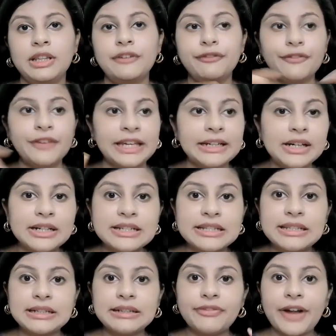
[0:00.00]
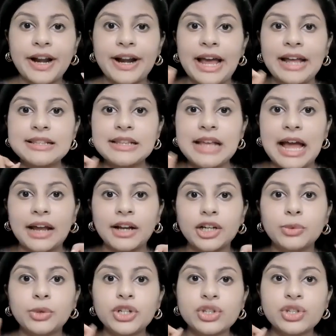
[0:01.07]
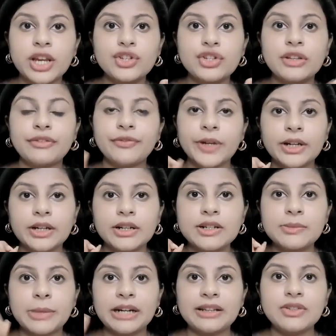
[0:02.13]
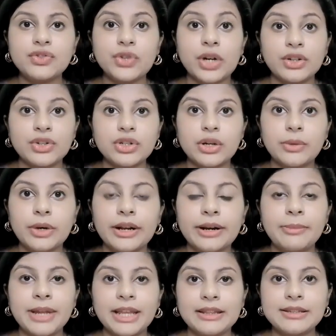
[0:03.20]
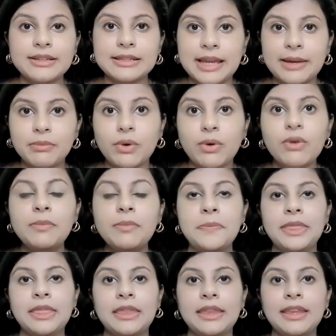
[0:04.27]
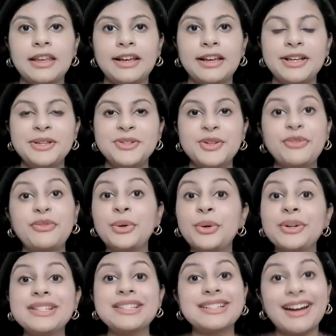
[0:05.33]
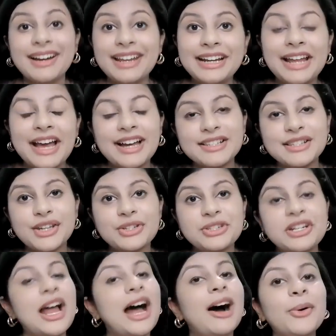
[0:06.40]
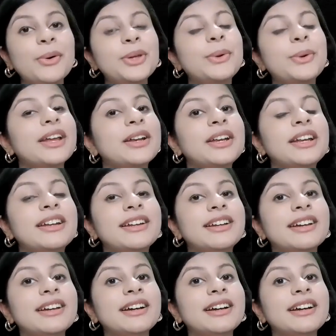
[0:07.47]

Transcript: The figures, the Finance Act would change the figures, but the structure would remain the same, no? So if you don't study taxation, how you can